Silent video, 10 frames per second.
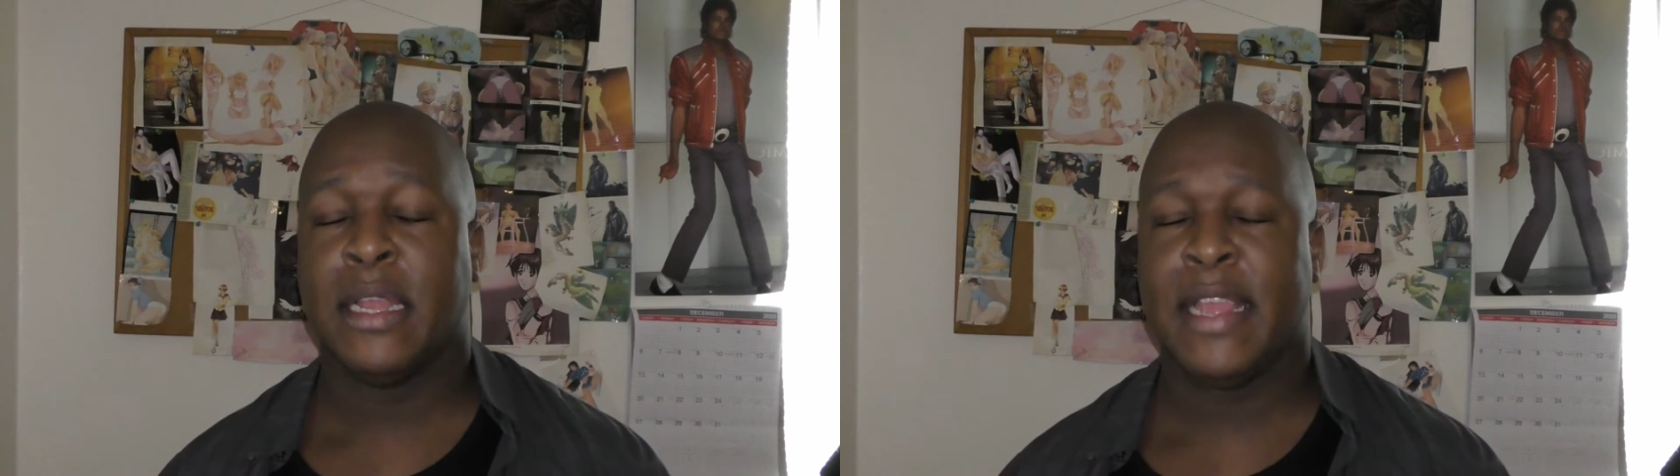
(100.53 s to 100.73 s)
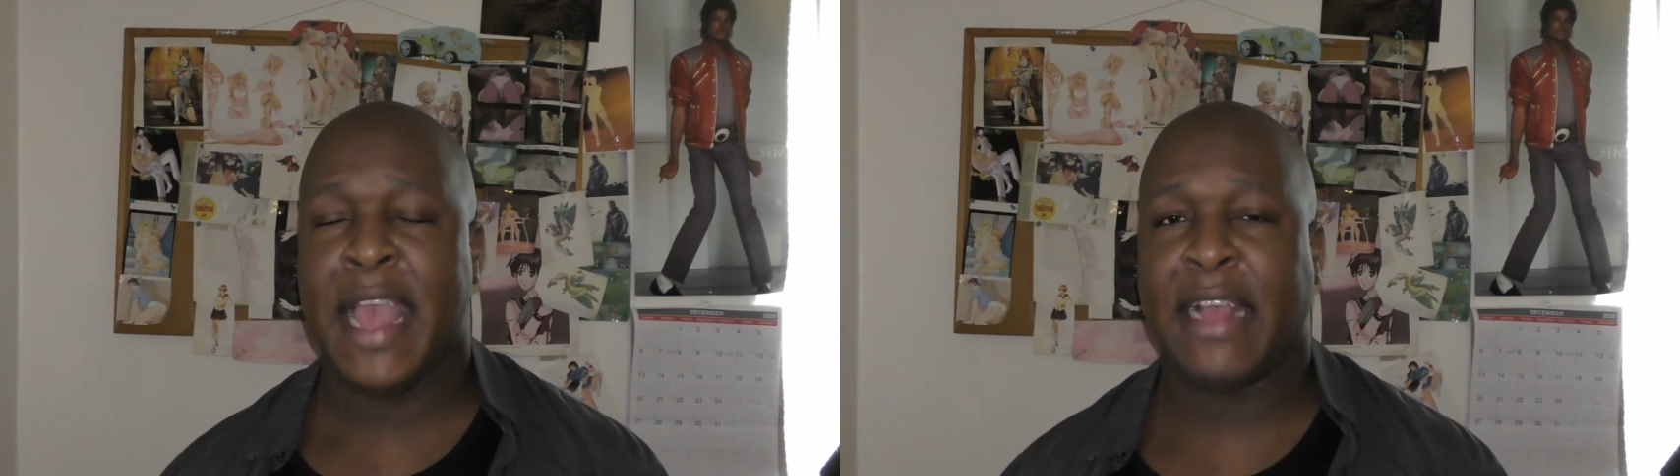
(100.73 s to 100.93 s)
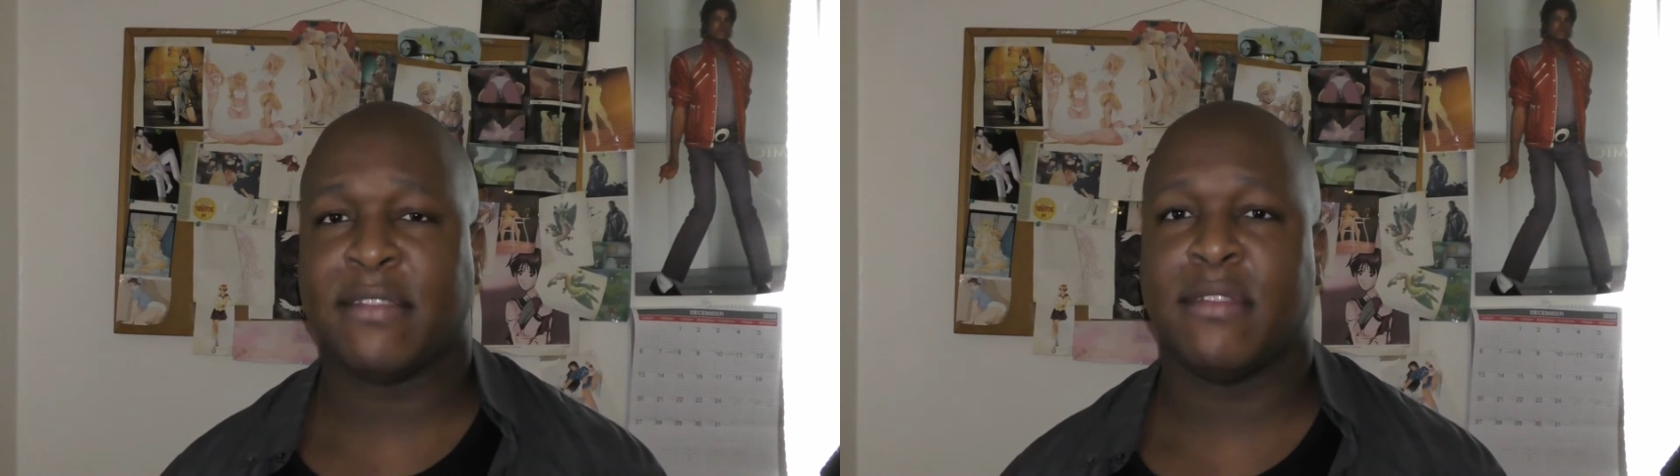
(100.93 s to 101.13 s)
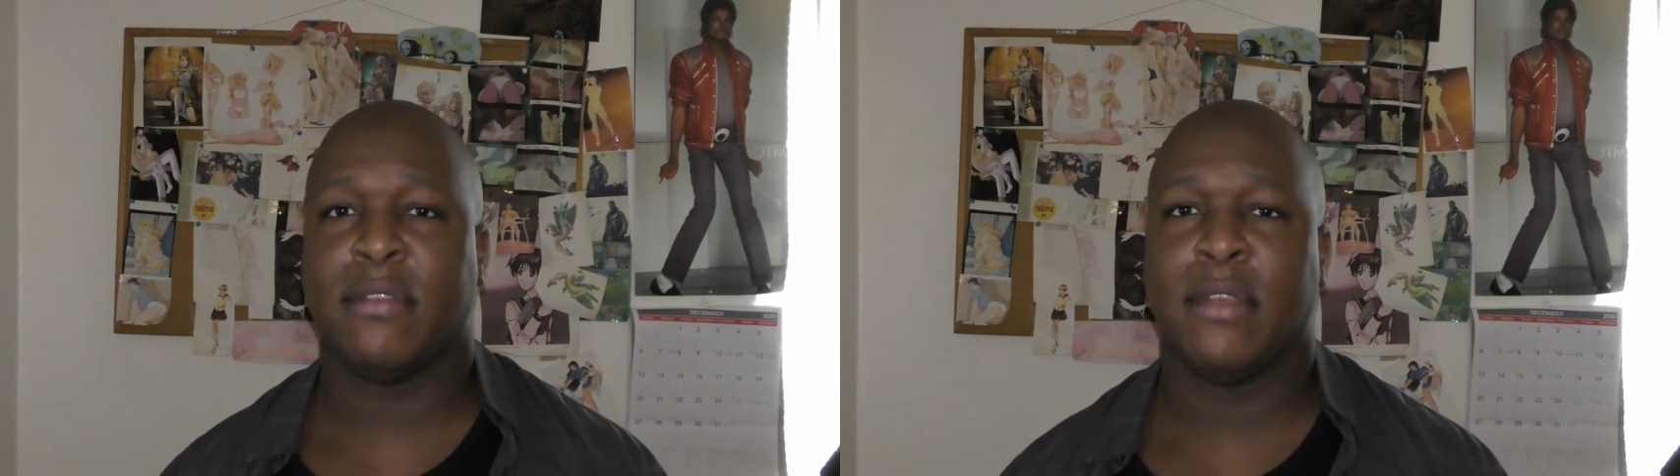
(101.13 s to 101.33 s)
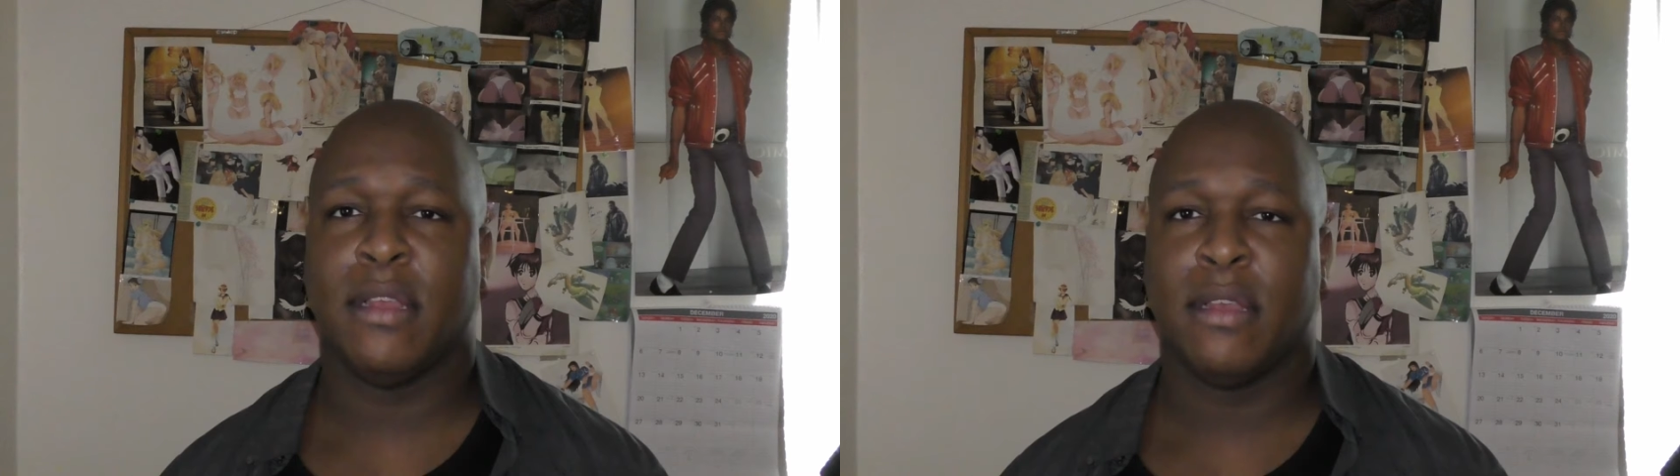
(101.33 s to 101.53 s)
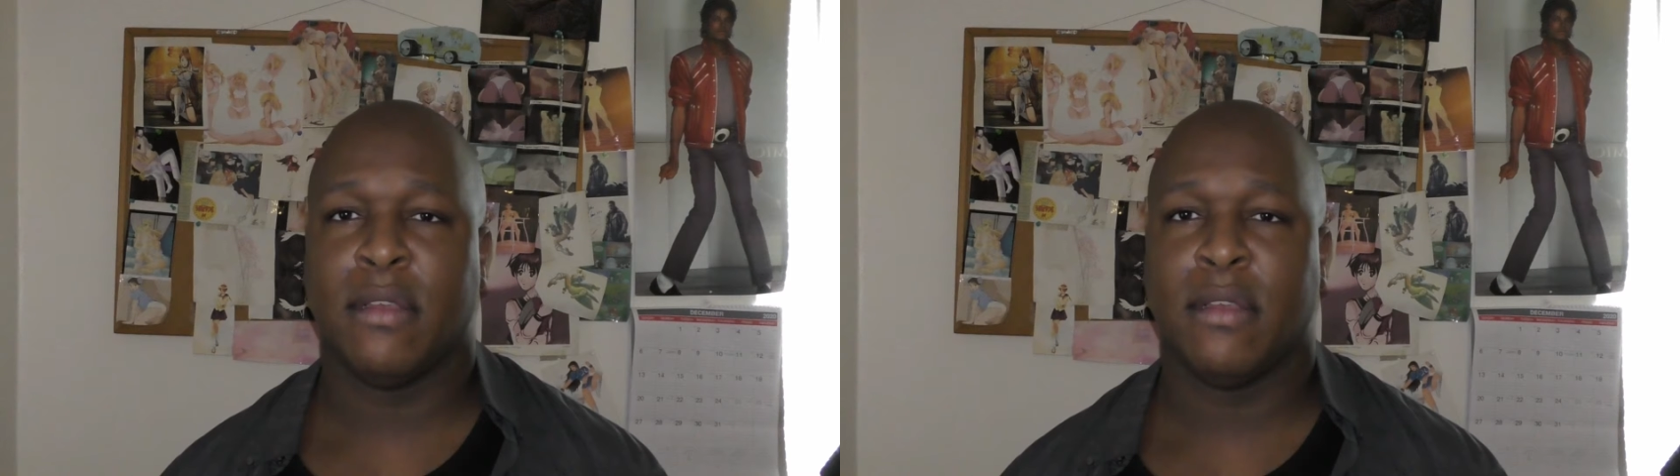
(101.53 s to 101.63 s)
Yes.